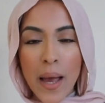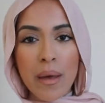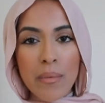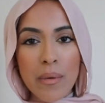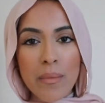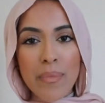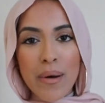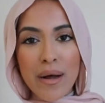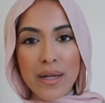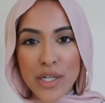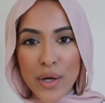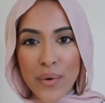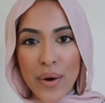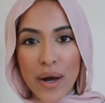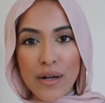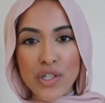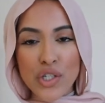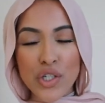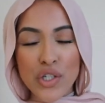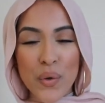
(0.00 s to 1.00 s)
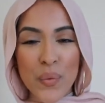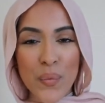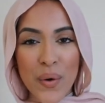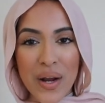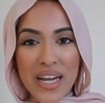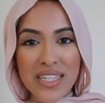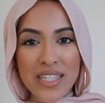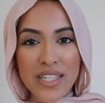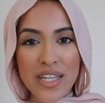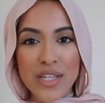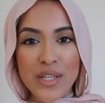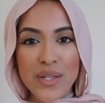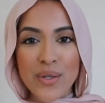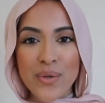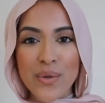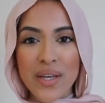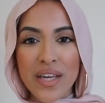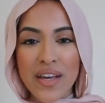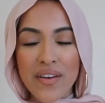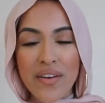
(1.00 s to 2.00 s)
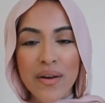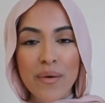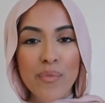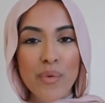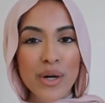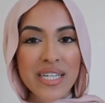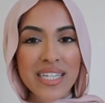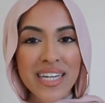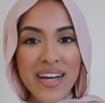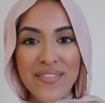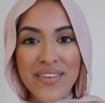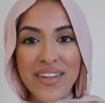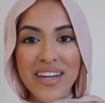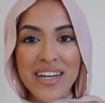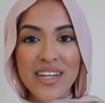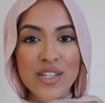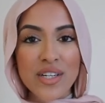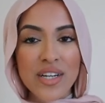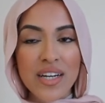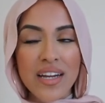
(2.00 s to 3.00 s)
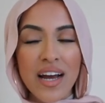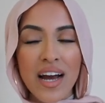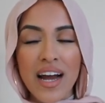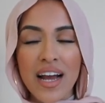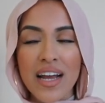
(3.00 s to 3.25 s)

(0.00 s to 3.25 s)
maybe belt around your waist to give it more definition.